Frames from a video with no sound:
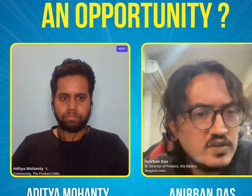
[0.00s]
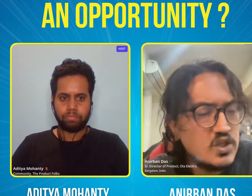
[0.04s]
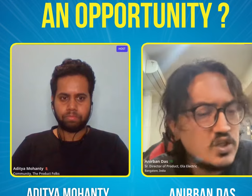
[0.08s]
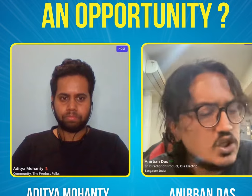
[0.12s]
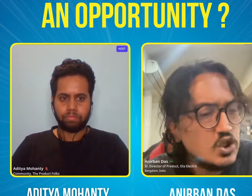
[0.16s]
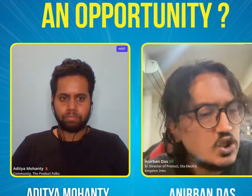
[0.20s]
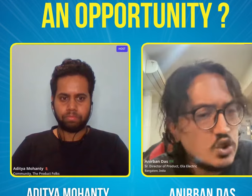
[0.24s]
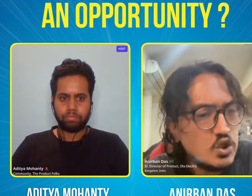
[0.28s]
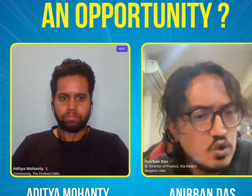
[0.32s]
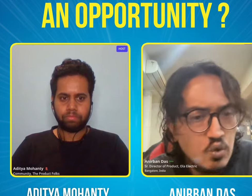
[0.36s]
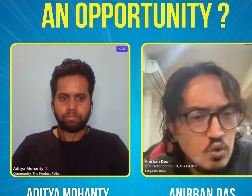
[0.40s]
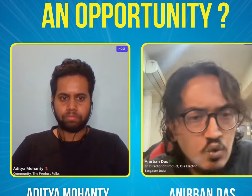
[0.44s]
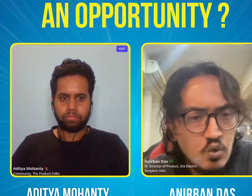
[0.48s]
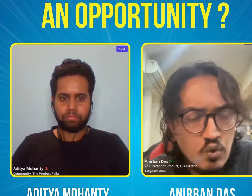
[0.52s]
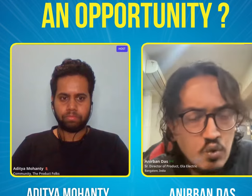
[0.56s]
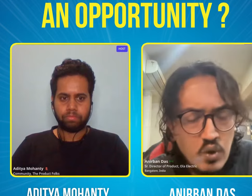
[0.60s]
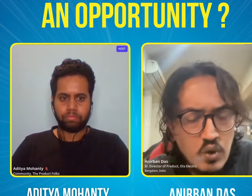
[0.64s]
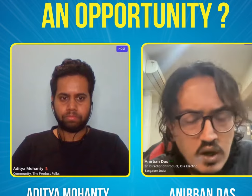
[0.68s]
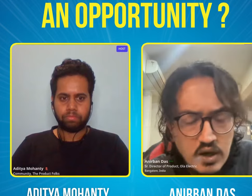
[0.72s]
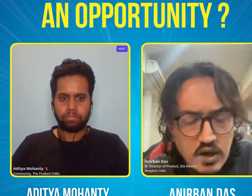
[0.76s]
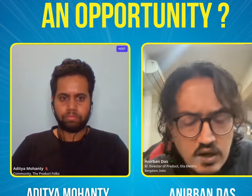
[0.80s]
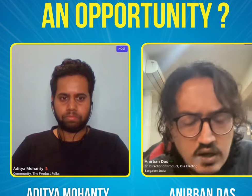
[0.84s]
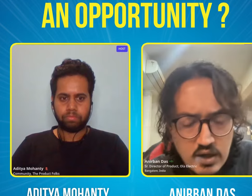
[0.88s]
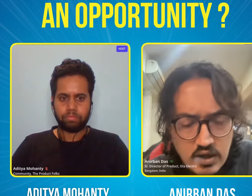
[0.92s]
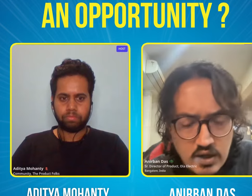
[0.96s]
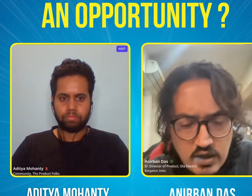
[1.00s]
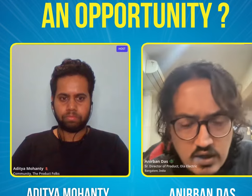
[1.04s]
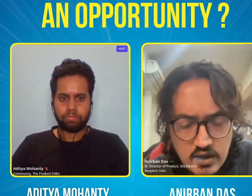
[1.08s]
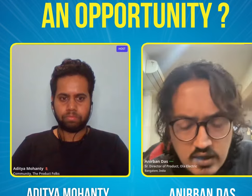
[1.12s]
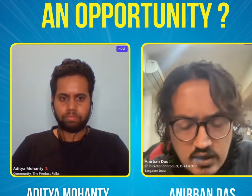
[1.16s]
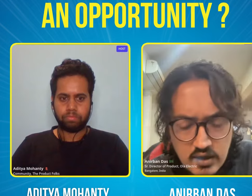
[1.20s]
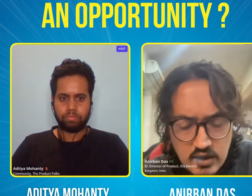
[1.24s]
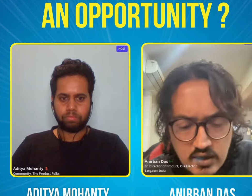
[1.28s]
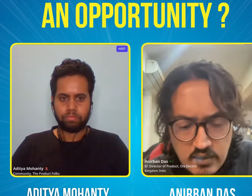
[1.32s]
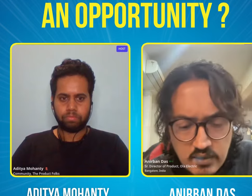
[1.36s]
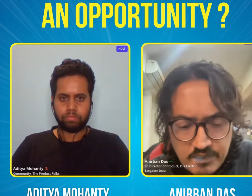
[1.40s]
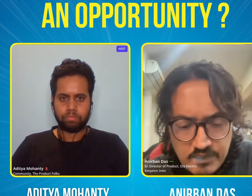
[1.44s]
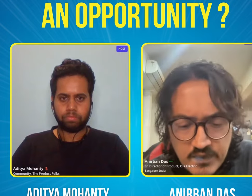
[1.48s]
surveys, just do
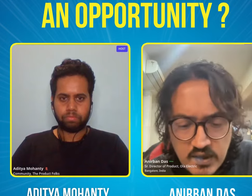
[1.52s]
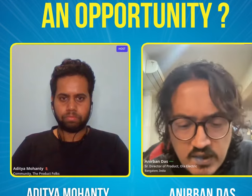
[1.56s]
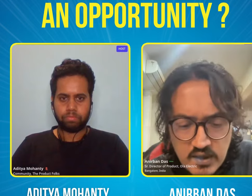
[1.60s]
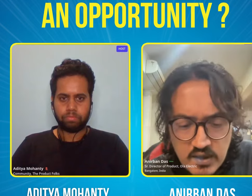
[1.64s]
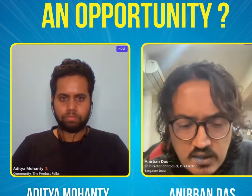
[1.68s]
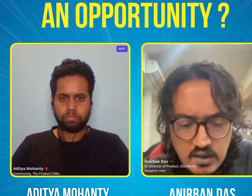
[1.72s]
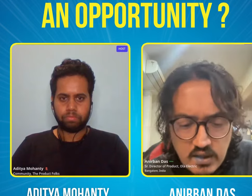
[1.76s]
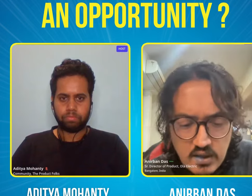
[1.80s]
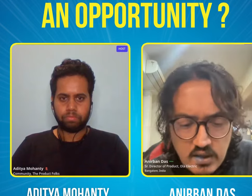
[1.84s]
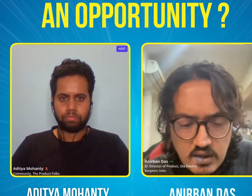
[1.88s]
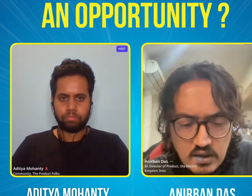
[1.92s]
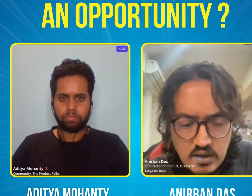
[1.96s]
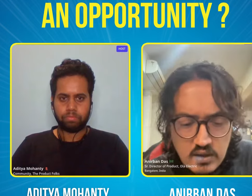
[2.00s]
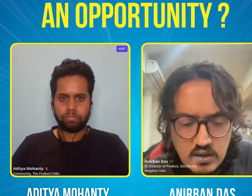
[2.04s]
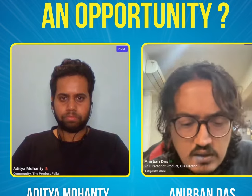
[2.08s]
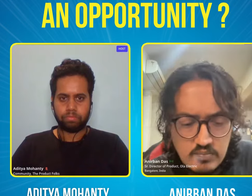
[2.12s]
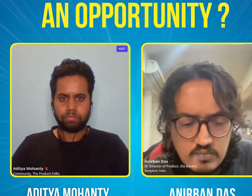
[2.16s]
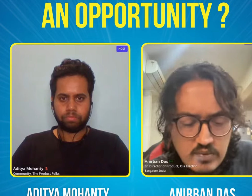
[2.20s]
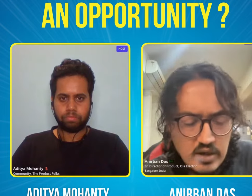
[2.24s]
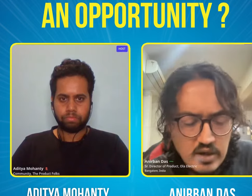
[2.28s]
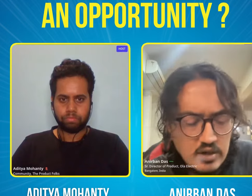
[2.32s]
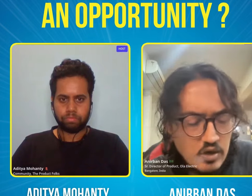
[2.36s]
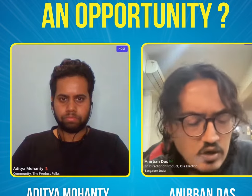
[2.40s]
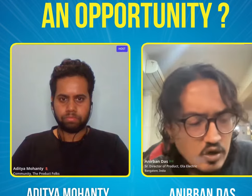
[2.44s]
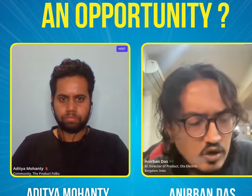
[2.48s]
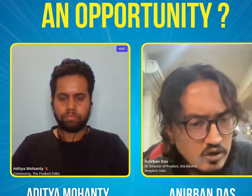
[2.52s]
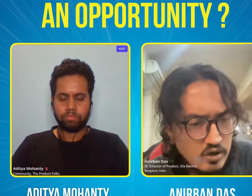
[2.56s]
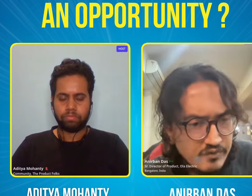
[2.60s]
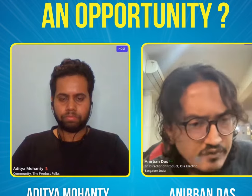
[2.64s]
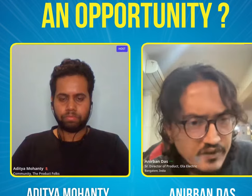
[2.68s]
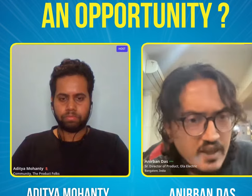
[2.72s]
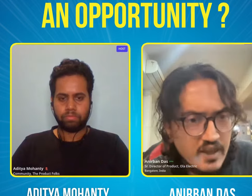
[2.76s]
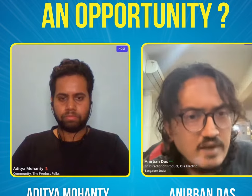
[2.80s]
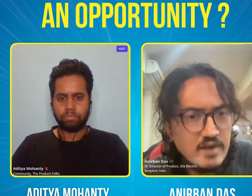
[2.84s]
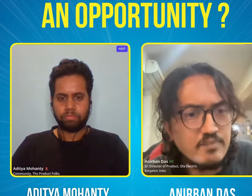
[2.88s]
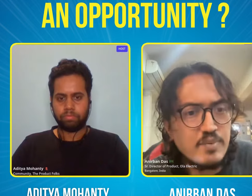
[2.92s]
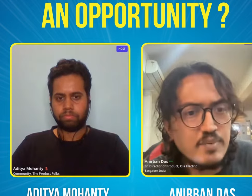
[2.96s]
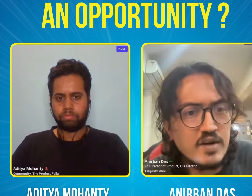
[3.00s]
a
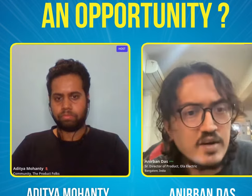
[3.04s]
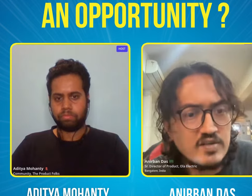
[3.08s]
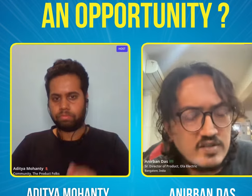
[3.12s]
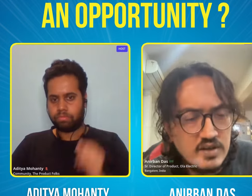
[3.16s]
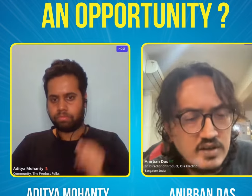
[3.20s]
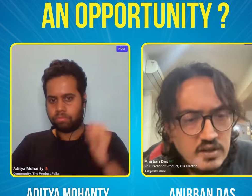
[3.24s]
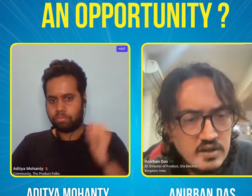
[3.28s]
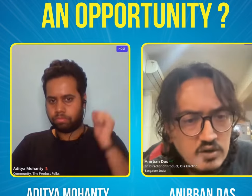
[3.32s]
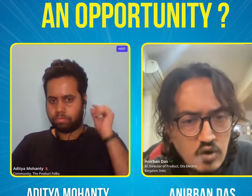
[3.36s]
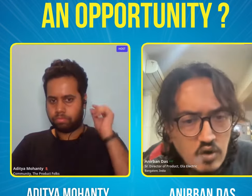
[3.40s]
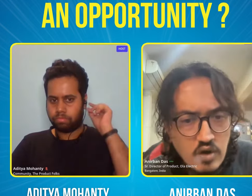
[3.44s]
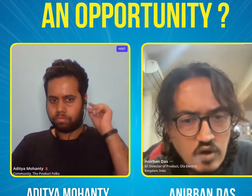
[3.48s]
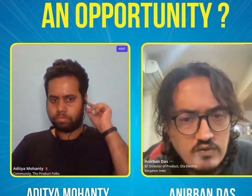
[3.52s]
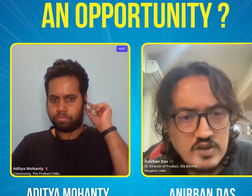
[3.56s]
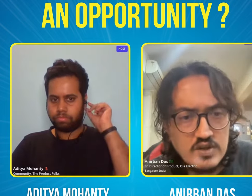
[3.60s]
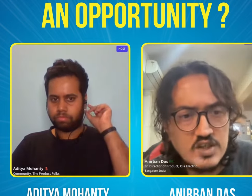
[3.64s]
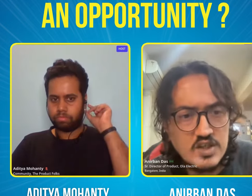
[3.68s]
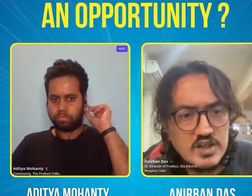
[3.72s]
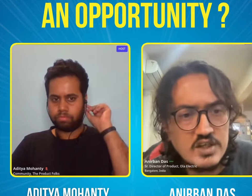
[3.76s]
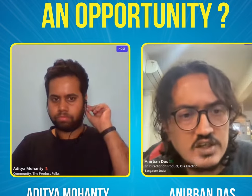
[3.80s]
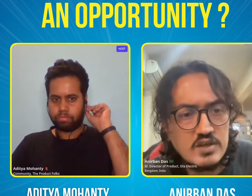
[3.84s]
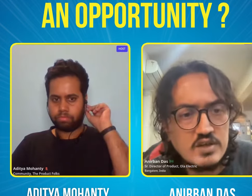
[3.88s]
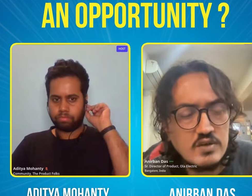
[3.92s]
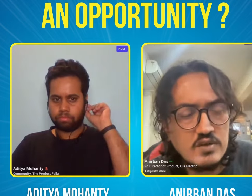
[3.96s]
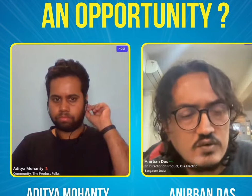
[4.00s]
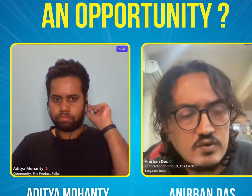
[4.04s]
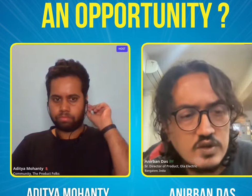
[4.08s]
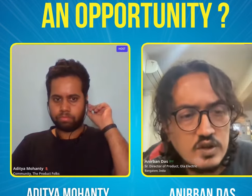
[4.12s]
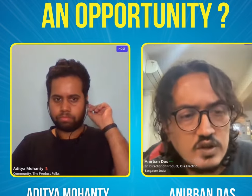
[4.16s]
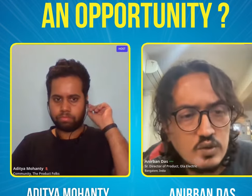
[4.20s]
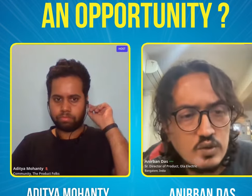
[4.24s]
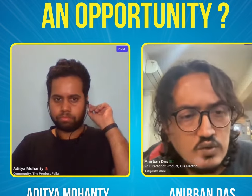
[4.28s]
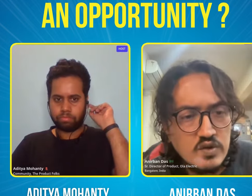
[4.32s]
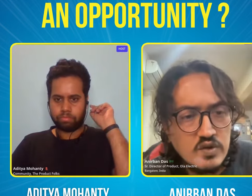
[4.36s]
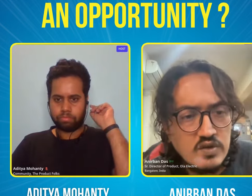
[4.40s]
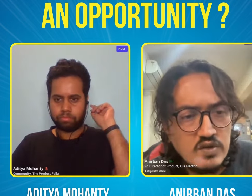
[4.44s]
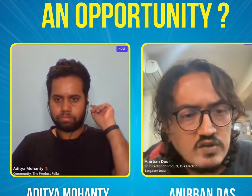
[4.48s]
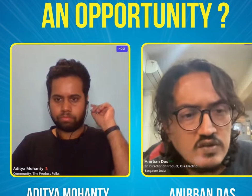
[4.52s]
lot of in-person
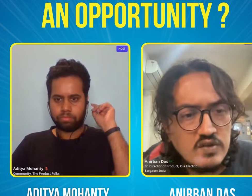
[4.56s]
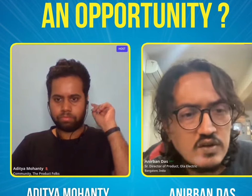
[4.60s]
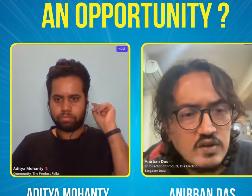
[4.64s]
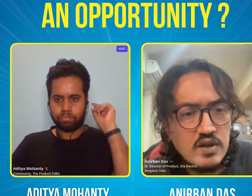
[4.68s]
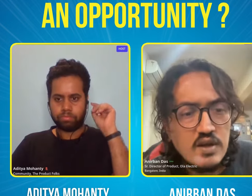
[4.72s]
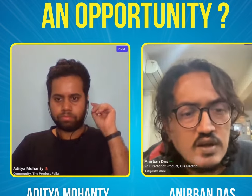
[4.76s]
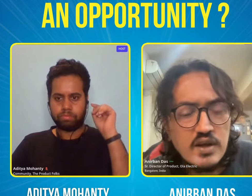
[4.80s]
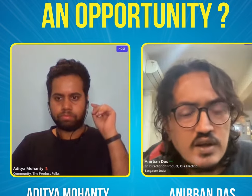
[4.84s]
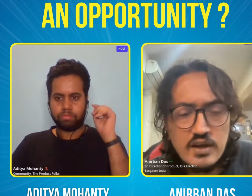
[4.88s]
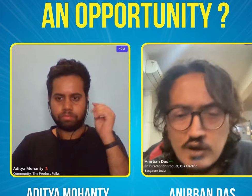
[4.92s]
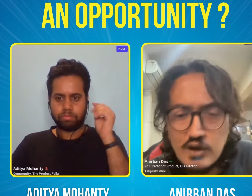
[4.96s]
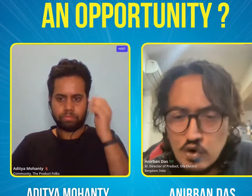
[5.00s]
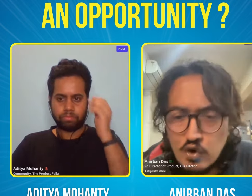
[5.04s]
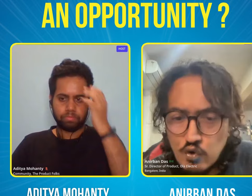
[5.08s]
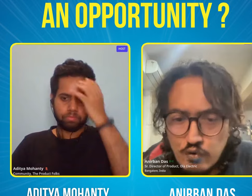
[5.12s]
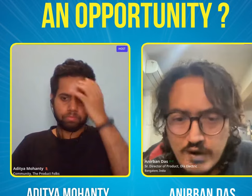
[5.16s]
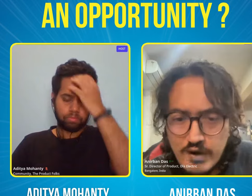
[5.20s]
conversations with users.